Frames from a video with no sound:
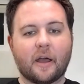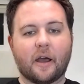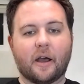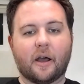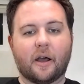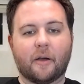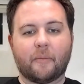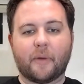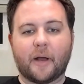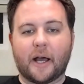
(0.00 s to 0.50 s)

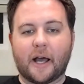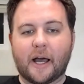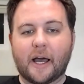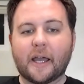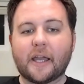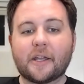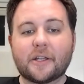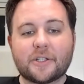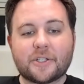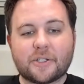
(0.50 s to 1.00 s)
Um,
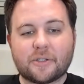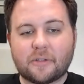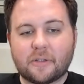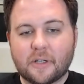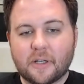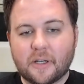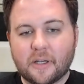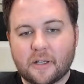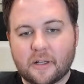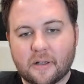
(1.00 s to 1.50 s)
I
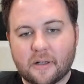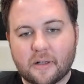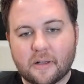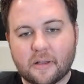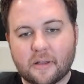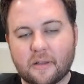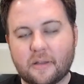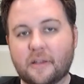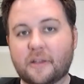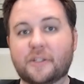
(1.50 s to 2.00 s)
enjoy
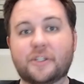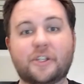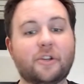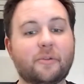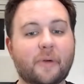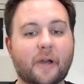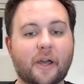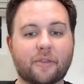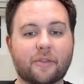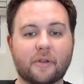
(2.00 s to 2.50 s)
the
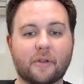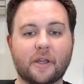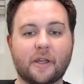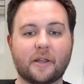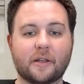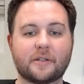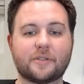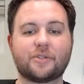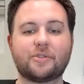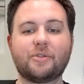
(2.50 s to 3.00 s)
two by
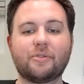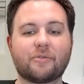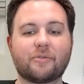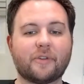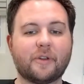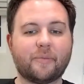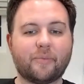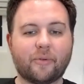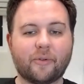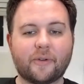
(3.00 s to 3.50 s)
three, two
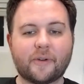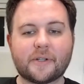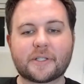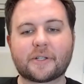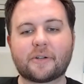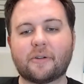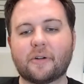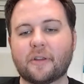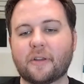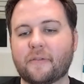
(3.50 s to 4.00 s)

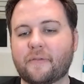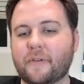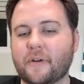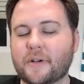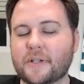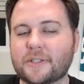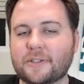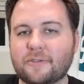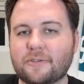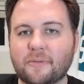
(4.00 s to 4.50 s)
three-pointers scored in the
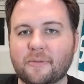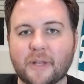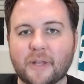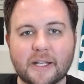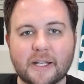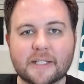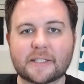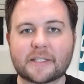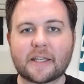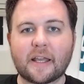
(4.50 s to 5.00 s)
first three
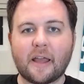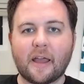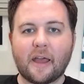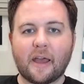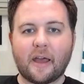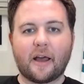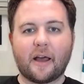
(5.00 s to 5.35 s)
minutes.